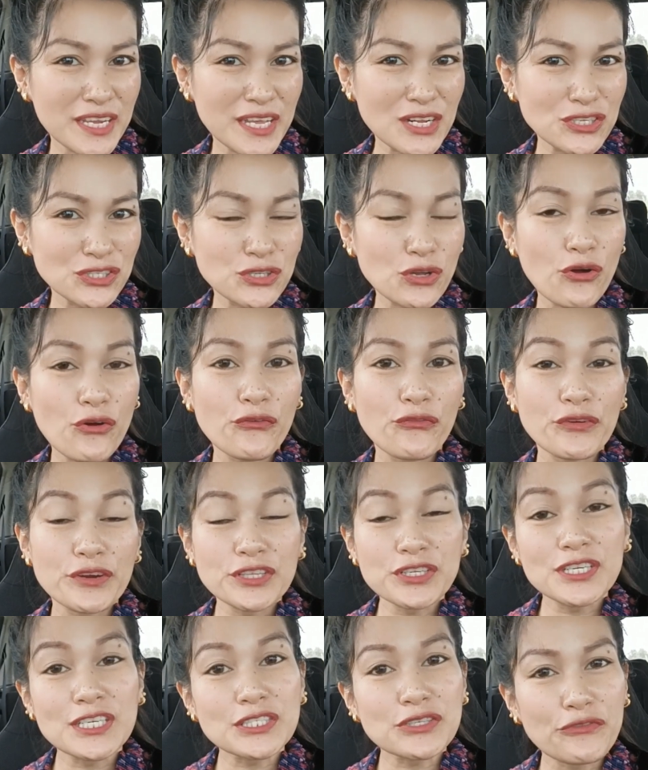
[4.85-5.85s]
So for
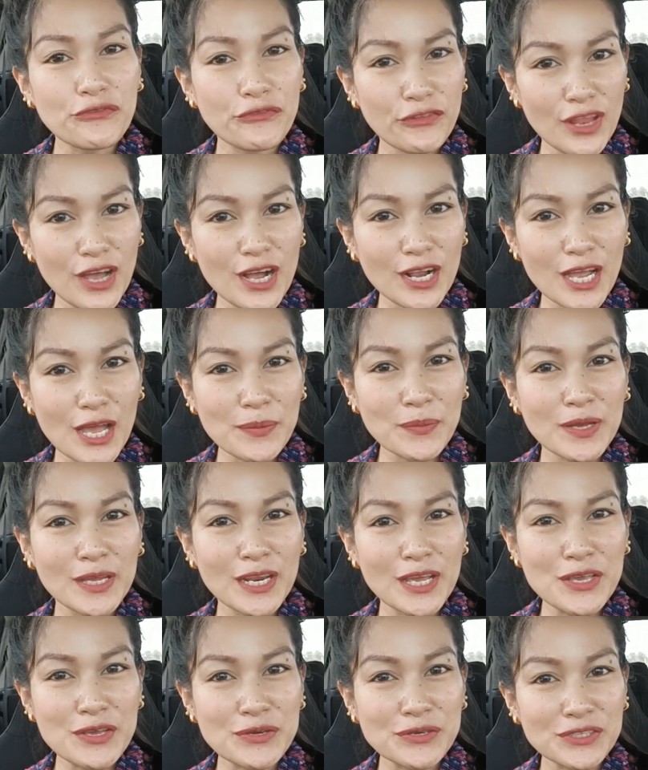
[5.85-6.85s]
today's vlog, I'm gonna
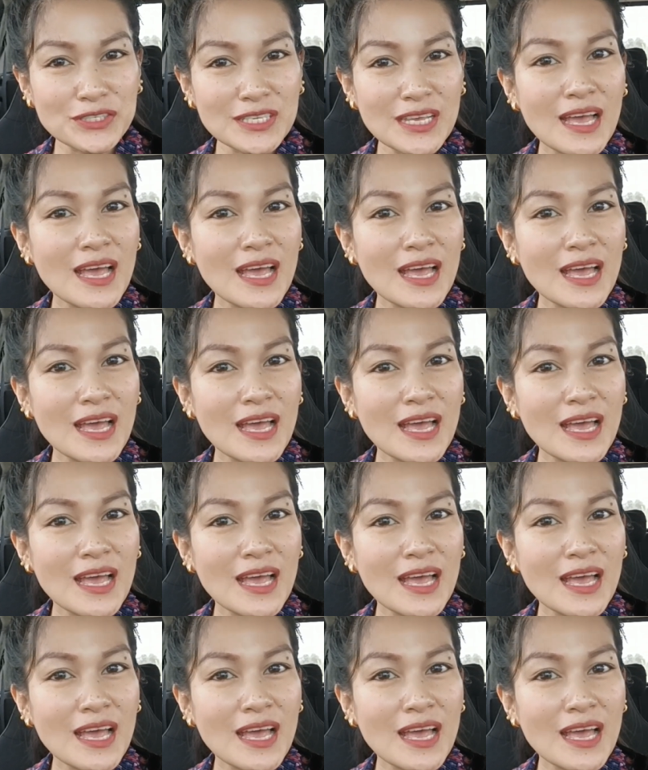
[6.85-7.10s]
use